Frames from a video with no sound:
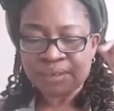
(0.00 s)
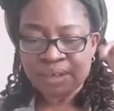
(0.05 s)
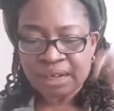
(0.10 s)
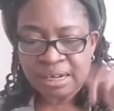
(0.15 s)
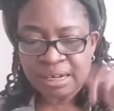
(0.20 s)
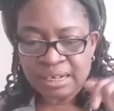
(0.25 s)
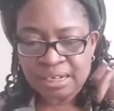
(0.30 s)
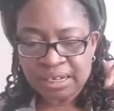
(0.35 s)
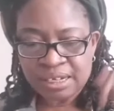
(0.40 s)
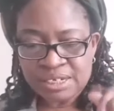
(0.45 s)

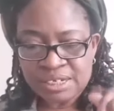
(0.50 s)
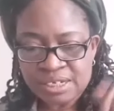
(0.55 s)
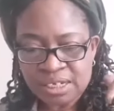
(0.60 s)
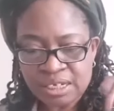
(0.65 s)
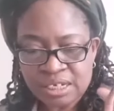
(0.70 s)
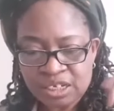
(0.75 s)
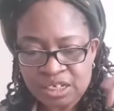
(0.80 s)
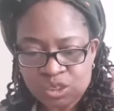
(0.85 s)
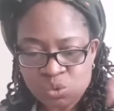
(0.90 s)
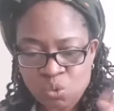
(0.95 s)
that is
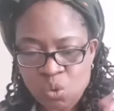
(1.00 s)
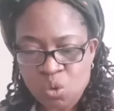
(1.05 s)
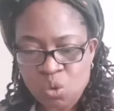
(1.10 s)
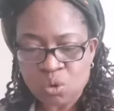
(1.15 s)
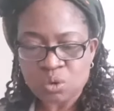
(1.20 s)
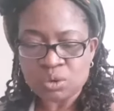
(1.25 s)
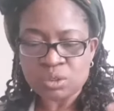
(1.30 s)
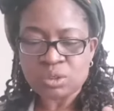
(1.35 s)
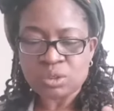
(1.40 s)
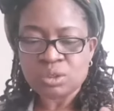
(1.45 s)
in this
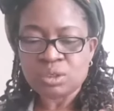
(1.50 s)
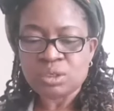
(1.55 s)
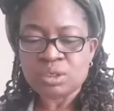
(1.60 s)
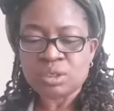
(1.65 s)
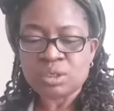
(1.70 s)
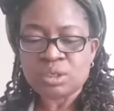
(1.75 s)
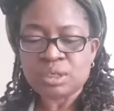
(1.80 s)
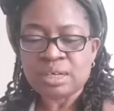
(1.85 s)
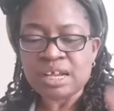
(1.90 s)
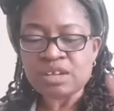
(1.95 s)
world.
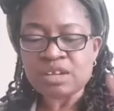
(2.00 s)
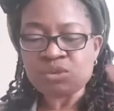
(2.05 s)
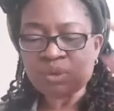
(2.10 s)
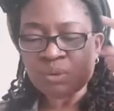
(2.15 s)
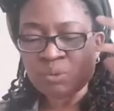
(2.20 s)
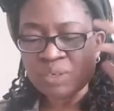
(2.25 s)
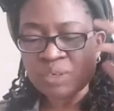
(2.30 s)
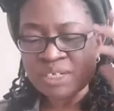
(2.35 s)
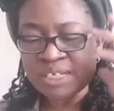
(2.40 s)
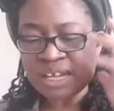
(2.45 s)
That's
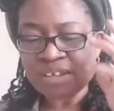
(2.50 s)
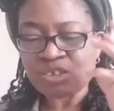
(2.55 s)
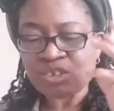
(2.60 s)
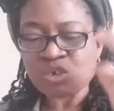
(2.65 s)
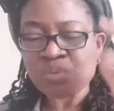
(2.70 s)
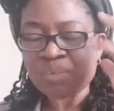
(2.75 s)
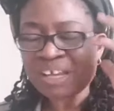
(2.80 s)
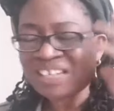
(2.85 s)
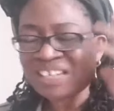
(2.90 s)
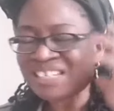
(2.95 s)
when we start
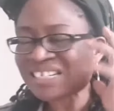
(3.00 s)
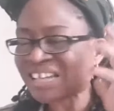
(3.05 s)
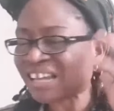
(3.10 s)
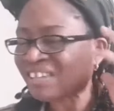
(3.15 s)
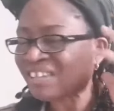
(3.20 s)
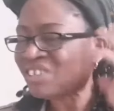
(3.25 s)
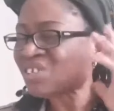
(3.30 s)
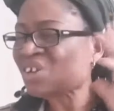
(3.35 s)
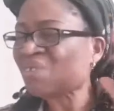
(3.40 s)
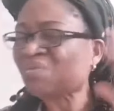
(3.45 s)
to make
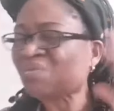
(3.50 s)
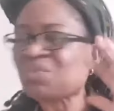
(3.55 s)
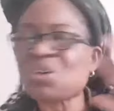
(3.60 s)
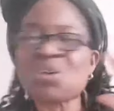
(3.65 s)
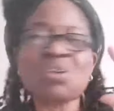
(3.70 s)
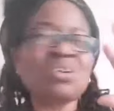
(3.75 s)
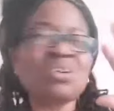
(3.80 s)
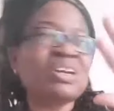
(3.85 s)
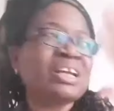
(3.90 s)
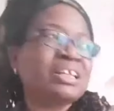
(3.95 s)
sense of
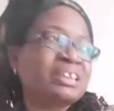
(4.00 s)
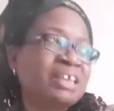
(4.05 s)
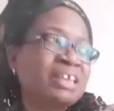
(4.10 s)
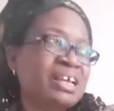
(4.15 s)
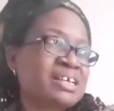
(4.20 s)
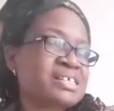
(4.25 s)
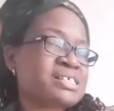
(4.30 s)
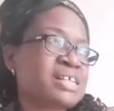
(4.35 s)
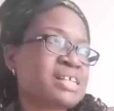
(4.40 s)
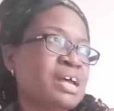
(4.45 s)
all the
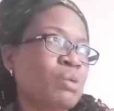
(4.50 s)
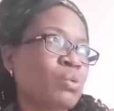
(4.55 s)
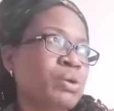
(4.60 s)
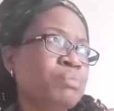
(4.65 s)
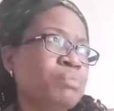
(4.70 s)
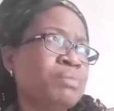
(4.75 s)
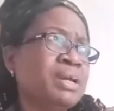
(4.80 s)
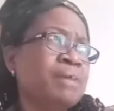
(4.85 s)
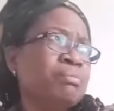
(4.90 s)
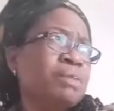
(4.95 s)
things that
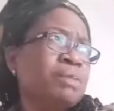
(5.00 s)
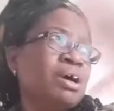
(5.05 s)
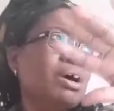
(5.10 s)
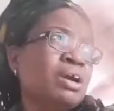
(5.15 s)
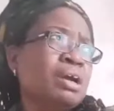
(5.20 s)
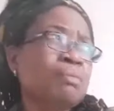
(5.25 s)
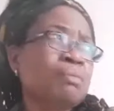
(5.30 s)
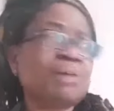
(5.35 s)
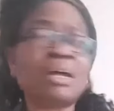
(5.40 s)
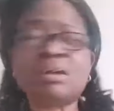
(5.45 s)
we blame
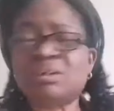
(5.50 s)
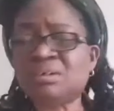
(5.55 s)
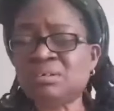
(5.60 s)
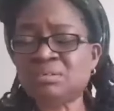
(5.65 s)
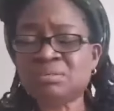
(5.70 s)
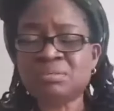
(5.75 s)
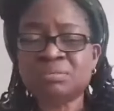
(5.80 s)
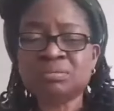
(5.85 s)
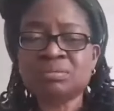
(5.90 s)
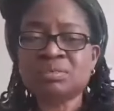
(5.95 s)
God about.
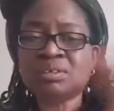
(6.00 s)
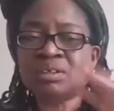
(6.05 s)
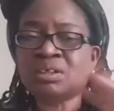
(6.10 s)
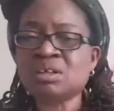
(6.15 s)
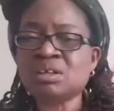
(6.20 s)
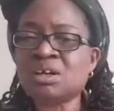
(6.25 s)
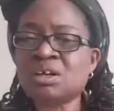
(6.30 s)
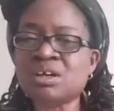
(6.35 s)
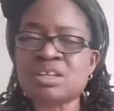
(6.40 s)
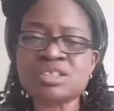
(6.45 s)

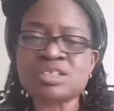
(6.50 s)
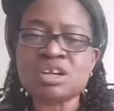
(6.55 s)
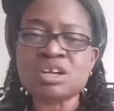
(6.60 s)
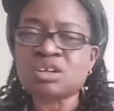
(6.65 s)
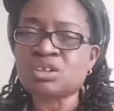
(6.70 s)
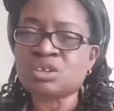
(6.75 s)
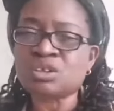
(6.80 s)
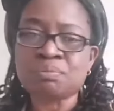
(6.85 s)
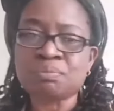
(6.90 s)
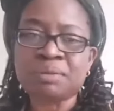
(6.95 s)
God is
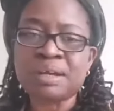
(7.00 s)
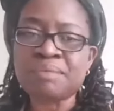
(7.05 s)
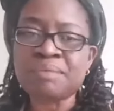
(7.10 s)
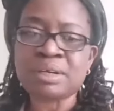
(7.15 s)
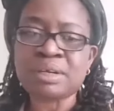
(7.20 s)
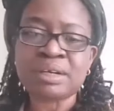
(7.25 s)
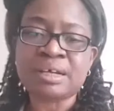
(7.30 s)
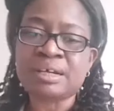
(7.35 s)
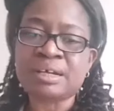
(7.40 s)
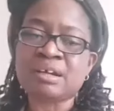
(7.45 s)
not to blame
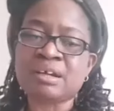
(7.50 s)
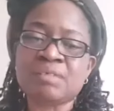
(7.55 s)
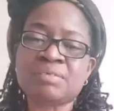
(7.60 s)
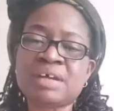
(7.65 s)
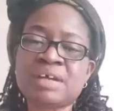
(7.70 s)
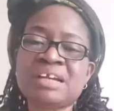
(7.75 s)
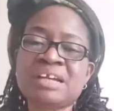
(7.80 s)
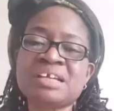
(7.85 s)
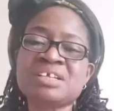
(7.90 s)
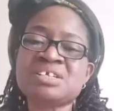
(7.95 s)
in any of
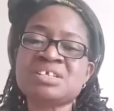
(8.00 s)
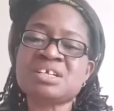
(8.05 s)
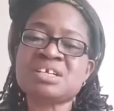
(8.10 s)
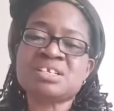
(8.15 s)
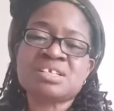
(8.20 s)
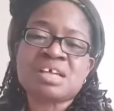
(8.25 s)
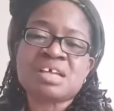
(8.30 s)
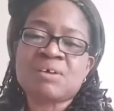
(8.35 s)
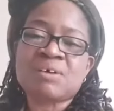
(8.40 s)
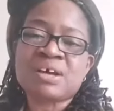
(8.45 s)
that.
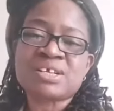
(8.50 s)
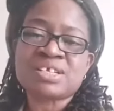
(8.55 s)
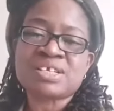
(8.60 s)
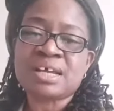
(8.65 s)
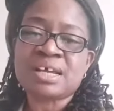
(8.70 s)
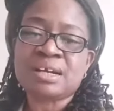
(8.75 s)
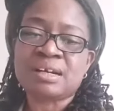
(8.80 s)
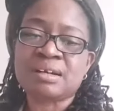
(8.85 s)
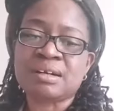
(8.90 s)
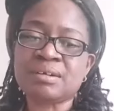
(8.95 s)
It's our
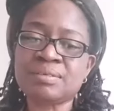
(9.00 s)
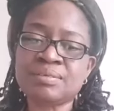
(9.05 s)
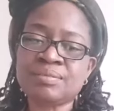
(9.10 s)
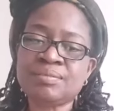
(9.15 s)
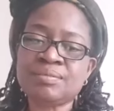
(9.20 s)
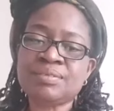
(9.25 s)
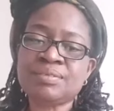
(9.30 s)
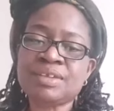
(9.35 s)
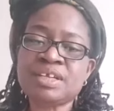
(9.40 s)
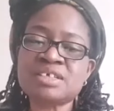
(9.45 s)
sin.
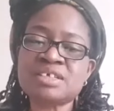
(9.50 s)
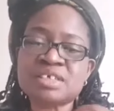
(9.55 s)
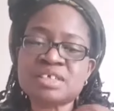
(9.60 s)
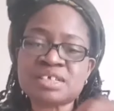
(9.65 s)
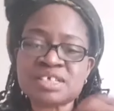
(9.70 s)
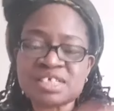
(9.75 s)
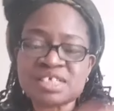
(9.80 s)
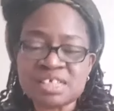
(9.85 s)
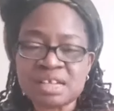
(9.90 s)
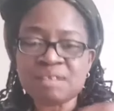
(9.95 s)
It's
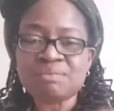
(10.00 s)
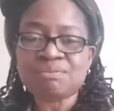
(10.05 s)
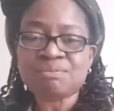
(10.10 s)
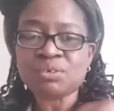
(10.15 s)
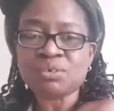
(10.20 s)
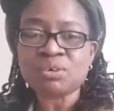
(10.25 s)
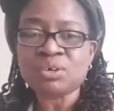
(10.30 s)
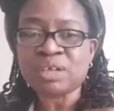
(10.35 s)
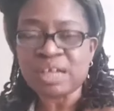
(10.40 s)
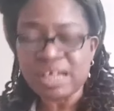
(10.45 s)
a
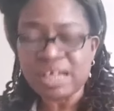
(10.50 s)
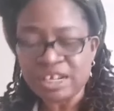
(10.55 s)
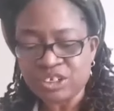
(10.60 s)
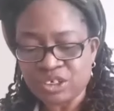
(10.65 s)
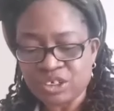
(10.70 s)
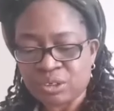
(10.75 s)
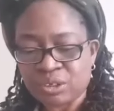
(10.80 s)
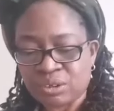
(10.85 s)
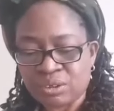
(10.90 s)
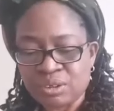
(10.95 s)
sinful
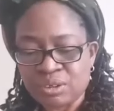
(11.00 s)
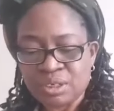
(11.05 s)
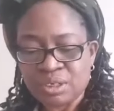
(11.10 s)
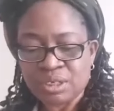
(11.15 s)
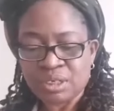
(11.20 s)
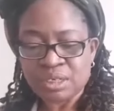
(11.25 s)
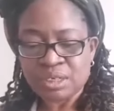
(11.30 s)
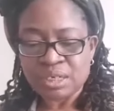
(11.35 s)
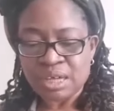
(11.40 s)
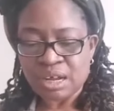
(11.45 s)
nature
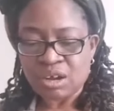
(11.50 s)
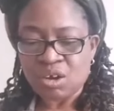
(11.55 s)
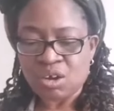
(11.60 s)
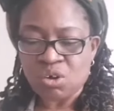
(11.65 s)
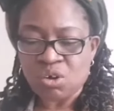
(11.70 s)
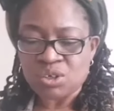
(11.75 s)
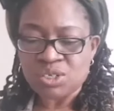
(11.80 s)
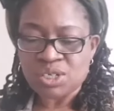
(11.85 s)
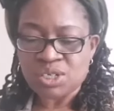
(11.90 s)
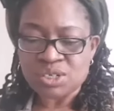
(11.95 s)
that
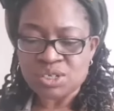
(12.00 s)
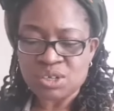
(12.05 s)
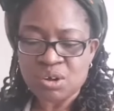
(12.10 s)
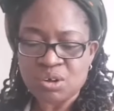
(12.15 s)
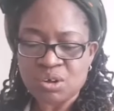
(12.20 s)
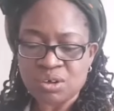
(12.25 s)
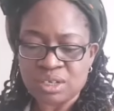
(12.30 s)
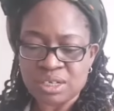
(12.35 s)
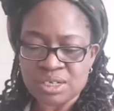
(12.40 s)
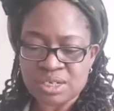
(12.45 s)
causes
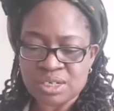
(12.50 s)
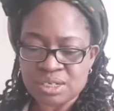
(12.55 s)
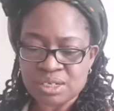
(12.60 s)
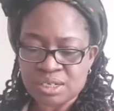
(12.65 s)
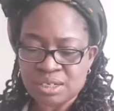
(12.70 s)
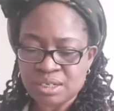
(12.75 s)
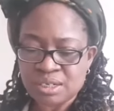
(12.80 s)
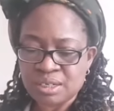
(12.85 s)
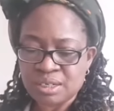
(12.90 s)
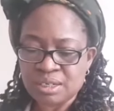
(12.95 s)
all
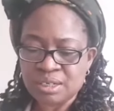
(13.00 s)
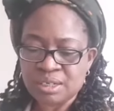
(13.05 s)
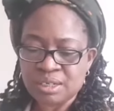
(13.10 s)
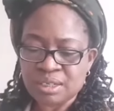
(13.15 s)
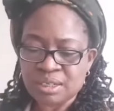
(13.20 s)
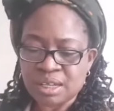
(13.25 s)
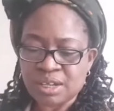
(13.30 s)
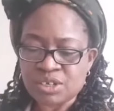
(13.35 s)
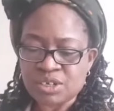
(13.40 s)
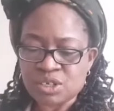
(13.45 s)
these
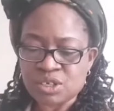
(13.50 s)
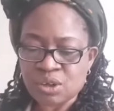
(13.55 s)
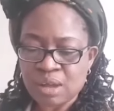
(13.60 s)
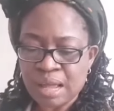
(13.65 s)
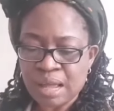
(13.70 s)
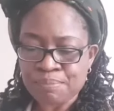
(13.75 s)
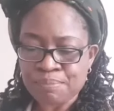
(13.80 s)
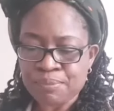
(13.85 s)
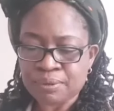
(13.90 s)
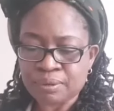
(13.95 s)
things to
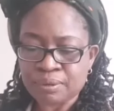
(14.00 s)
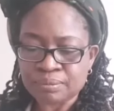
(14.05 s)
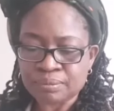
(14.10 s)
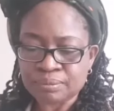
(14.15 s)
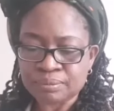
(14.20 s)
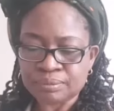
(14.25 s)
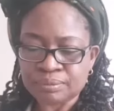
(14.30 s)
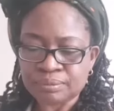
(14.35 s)
happen.